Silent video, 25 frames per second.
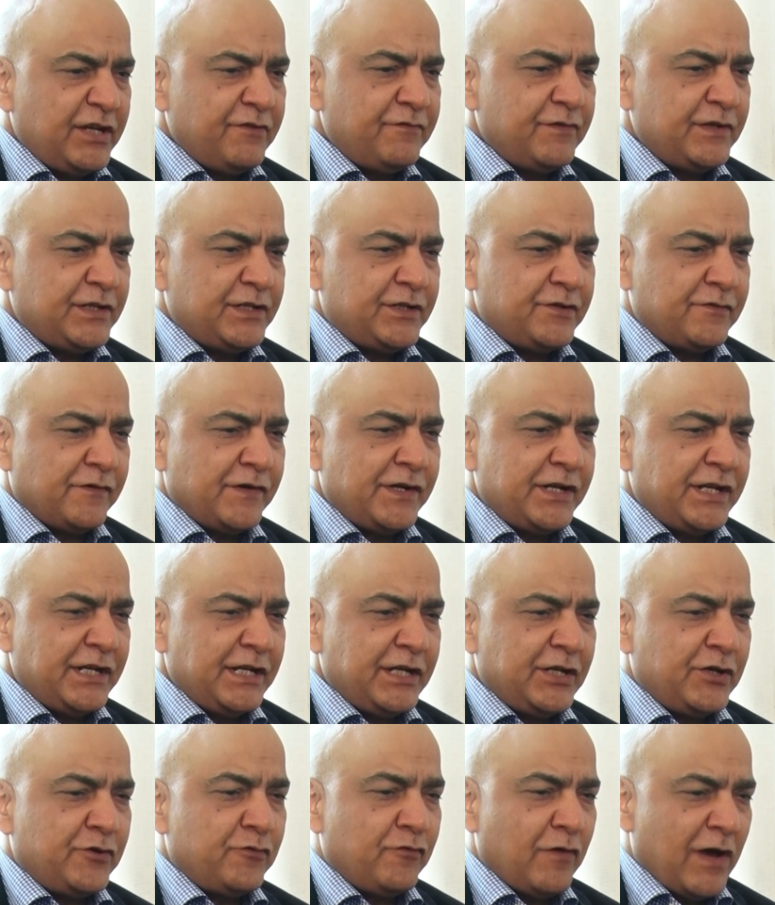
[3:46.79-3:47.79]
with
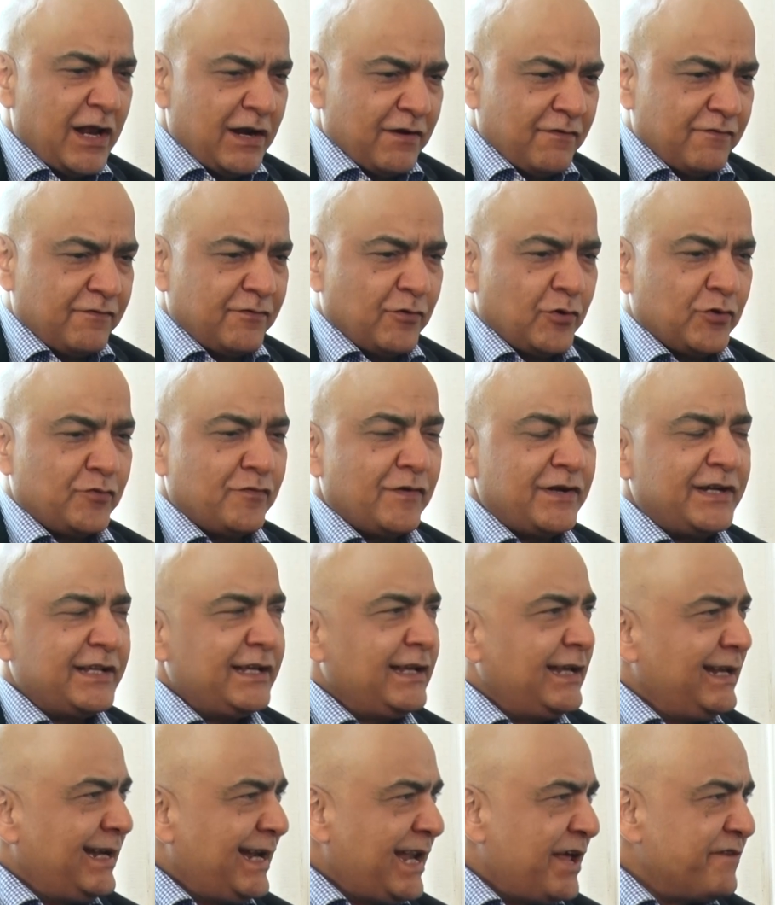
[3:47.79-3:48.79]
2012 or
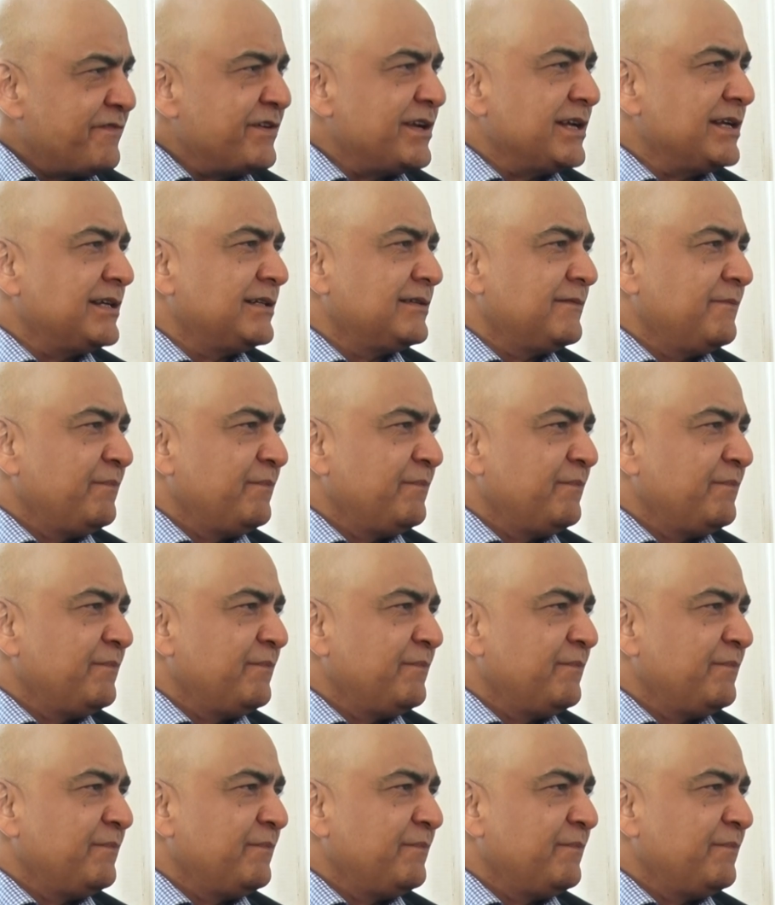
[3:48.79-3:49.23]
2011,